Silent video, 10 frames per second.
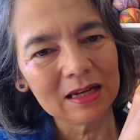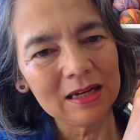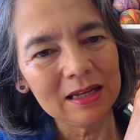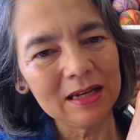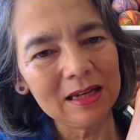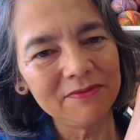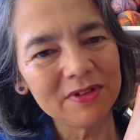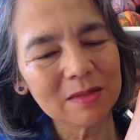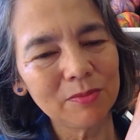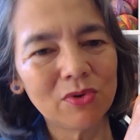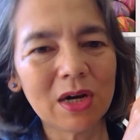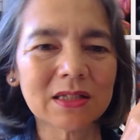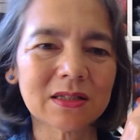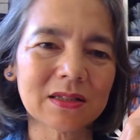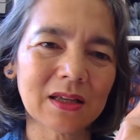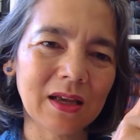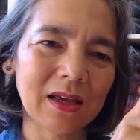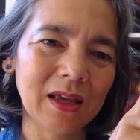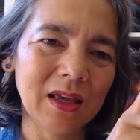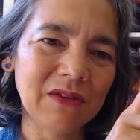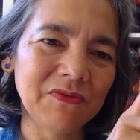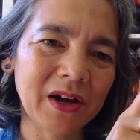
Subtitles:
clearly visible as if